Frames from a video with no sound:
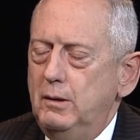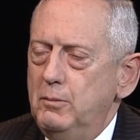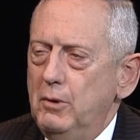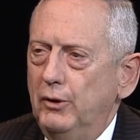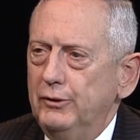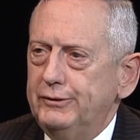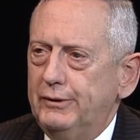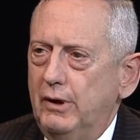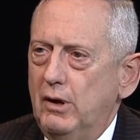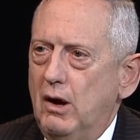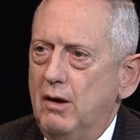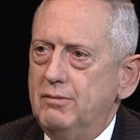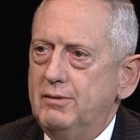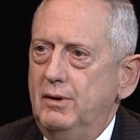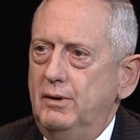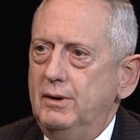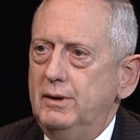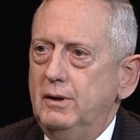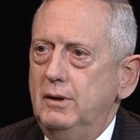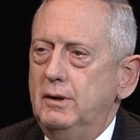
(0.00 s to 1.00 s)
military
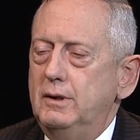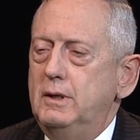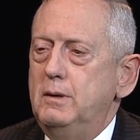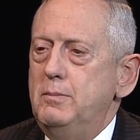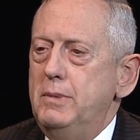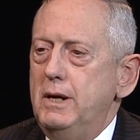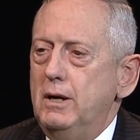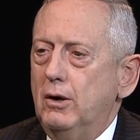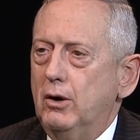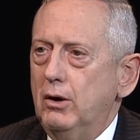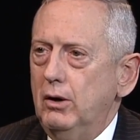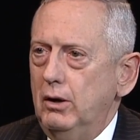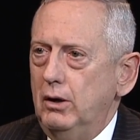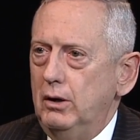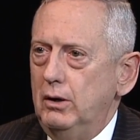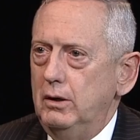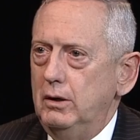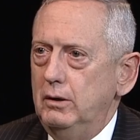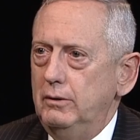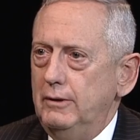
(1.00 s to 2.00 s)
officers is to be
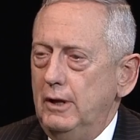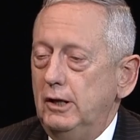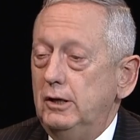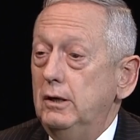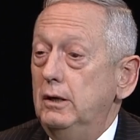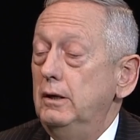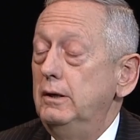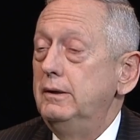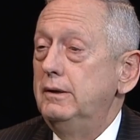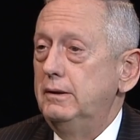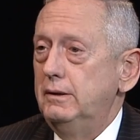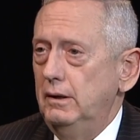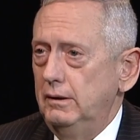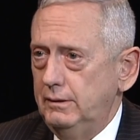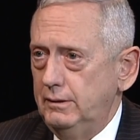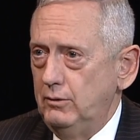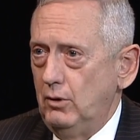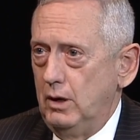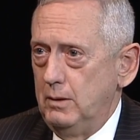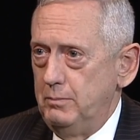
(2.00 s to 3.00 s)
heard. They should
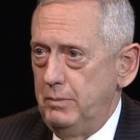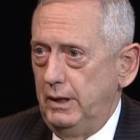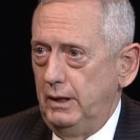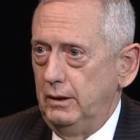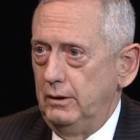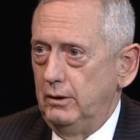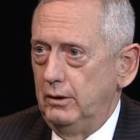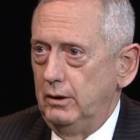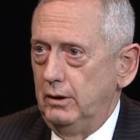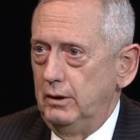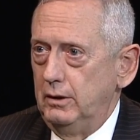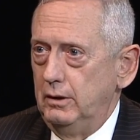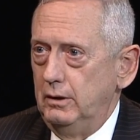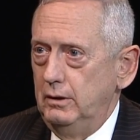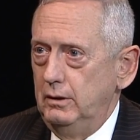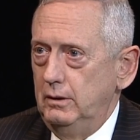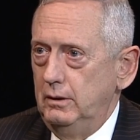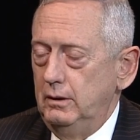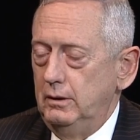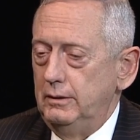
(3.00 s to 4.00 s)
insist on being heard.
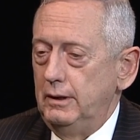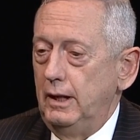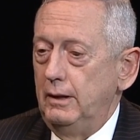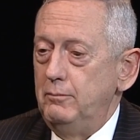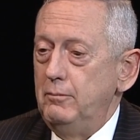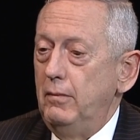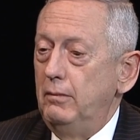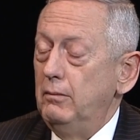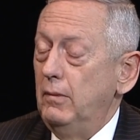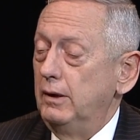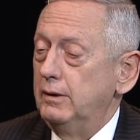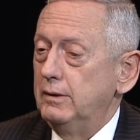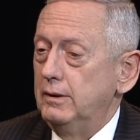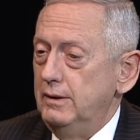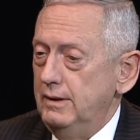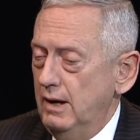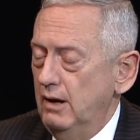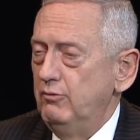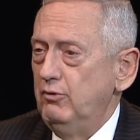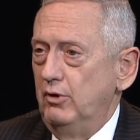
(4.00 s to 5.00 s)
They must
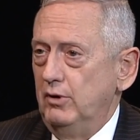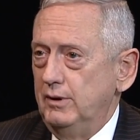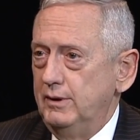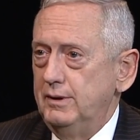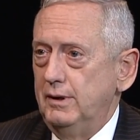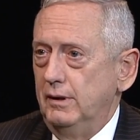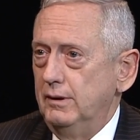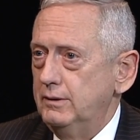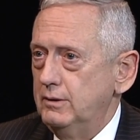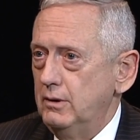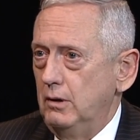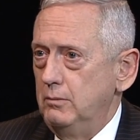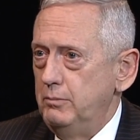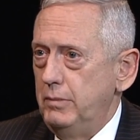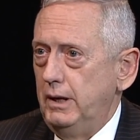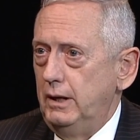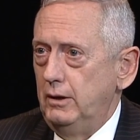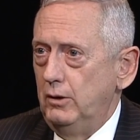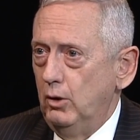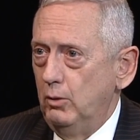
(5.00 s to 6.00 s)
never insist on
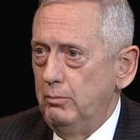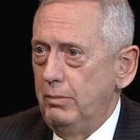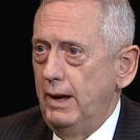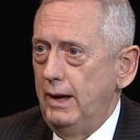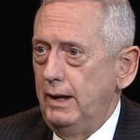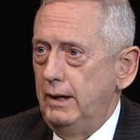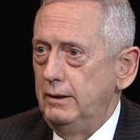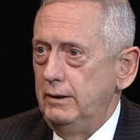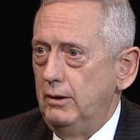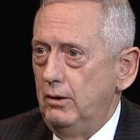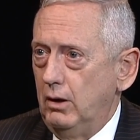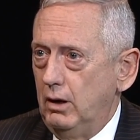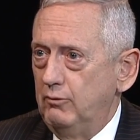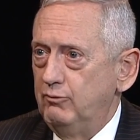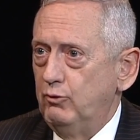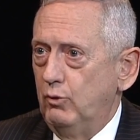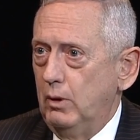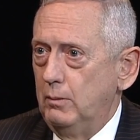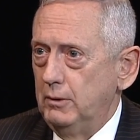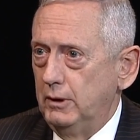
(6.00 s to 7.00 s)
being obeyed in our
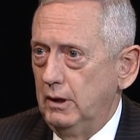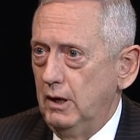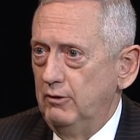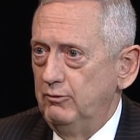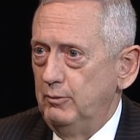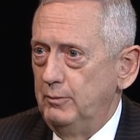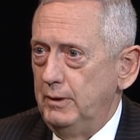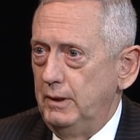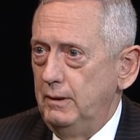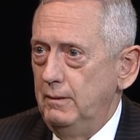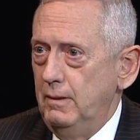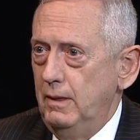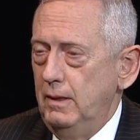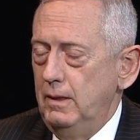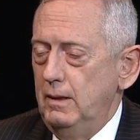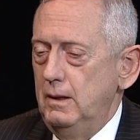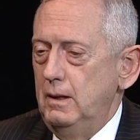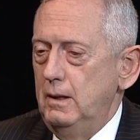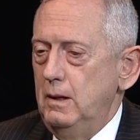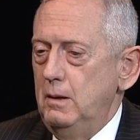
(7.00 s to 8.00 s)
form of government.
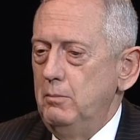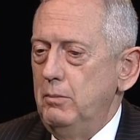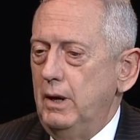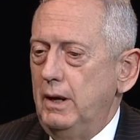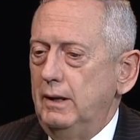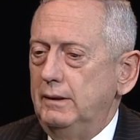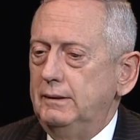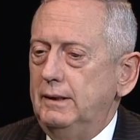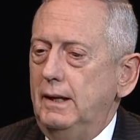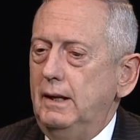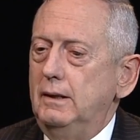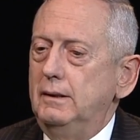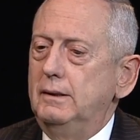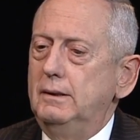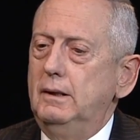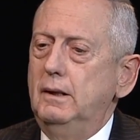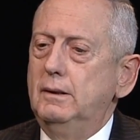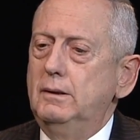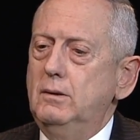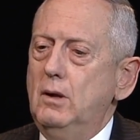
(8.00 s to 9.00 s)
But as they
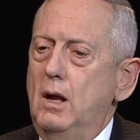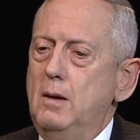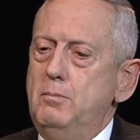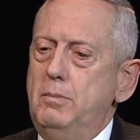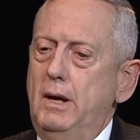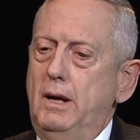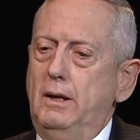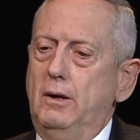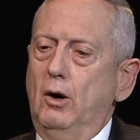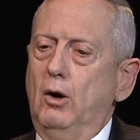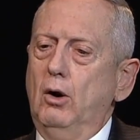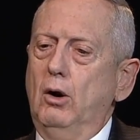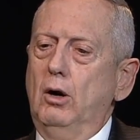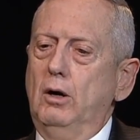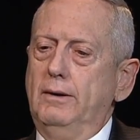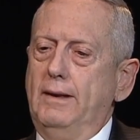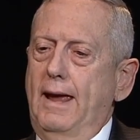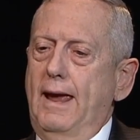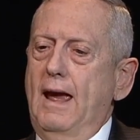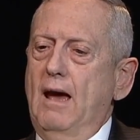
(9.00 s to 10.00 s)
insist on being
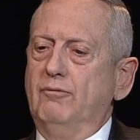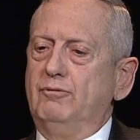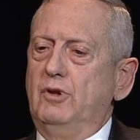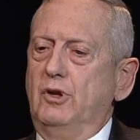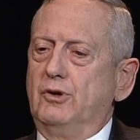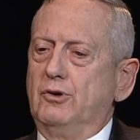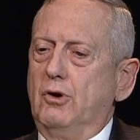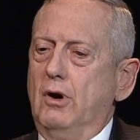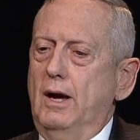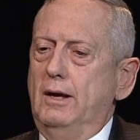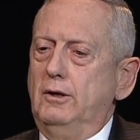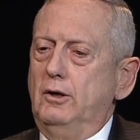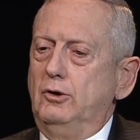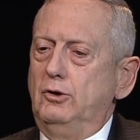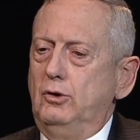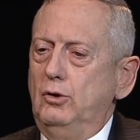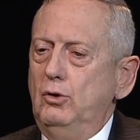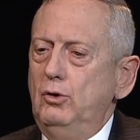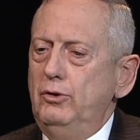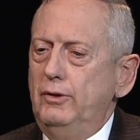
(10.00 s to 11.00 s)
heard, they have to try to
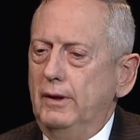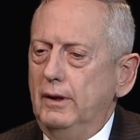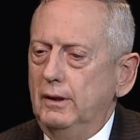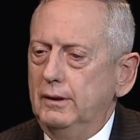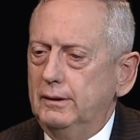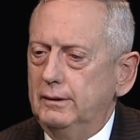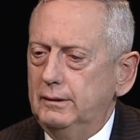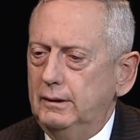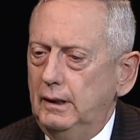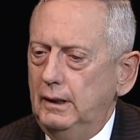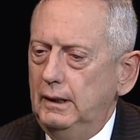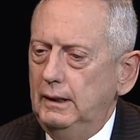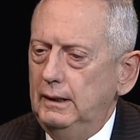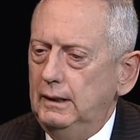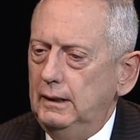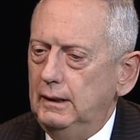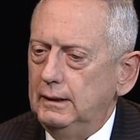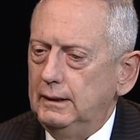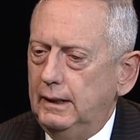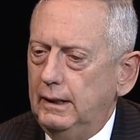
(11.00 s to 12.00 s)
do this,
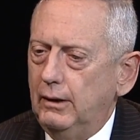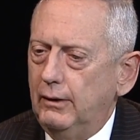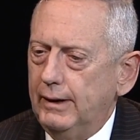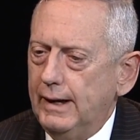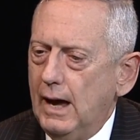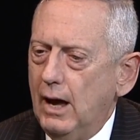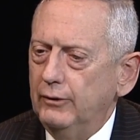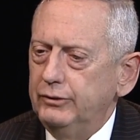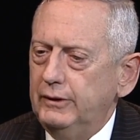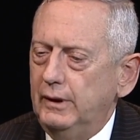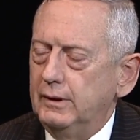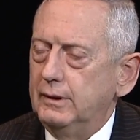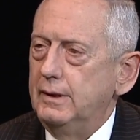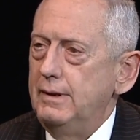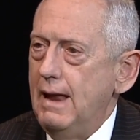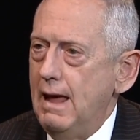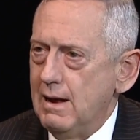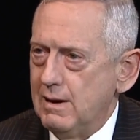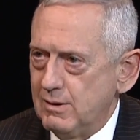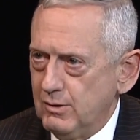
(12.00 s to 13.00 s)
carry out this
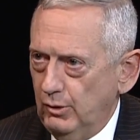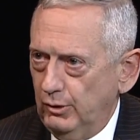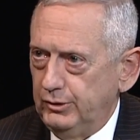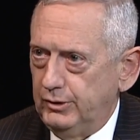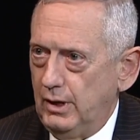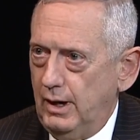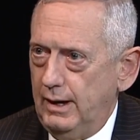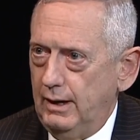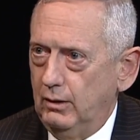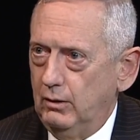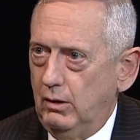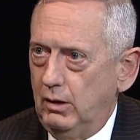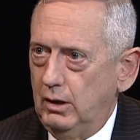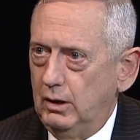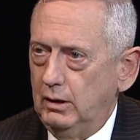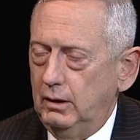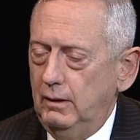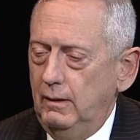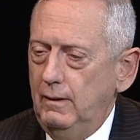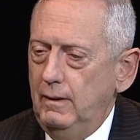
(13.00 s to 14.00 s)
national dialogue